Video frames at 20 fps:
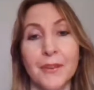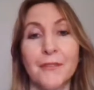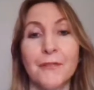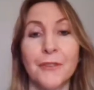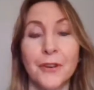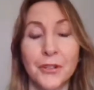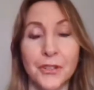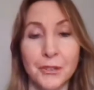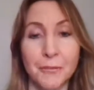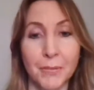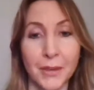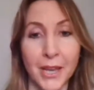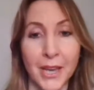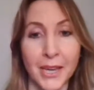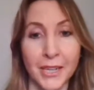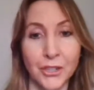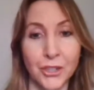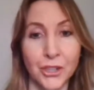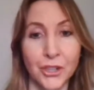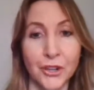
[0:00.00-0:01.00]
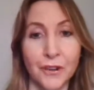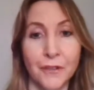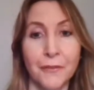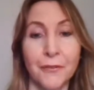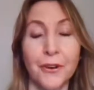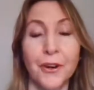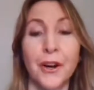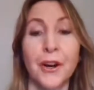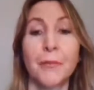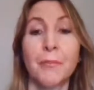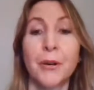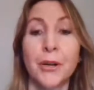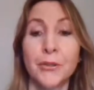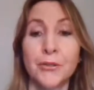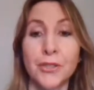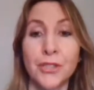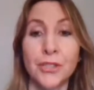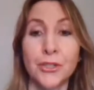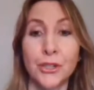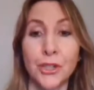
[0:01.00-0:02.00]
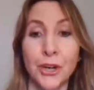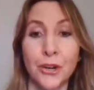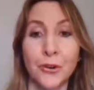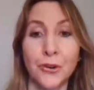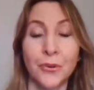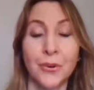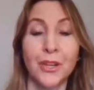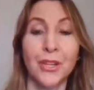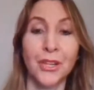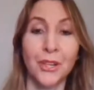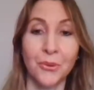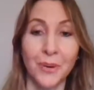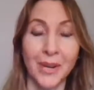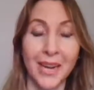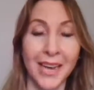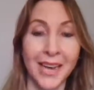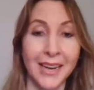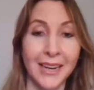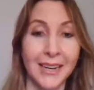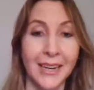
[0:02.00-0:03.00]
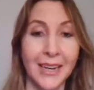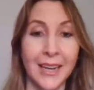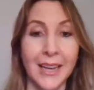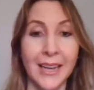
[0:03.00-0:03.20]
First Blush for our post-show Q&A.